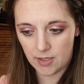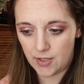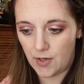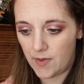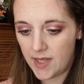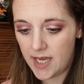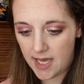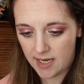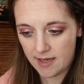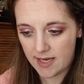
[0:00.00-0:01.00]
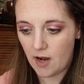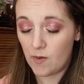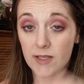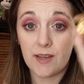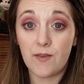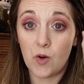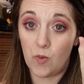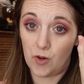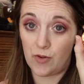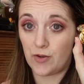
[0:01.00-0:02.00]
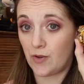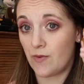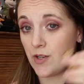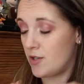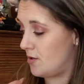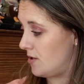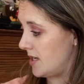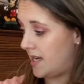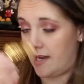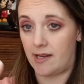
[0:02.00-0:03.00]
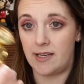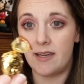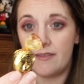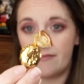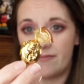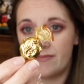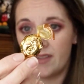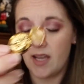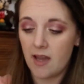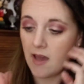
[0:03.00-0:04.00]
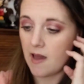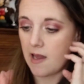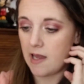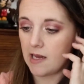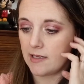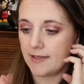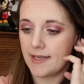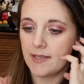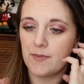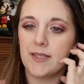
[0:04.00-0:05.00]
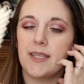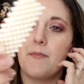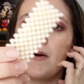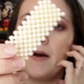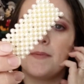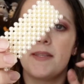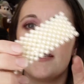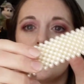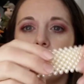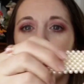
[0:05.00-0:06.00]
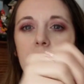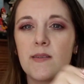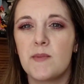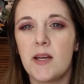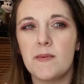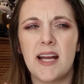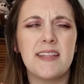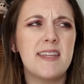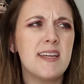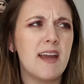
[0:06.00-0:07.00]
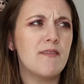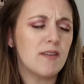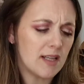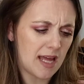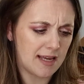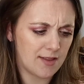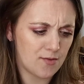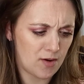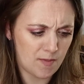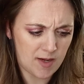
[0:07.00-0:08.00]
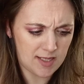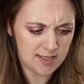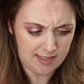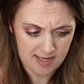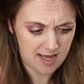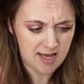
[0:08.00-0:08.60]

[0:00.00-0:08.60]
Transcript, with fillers: So then they always give you a Werther's Original candy. And this month they popped this in there. Sometimes, I think every like 3 months,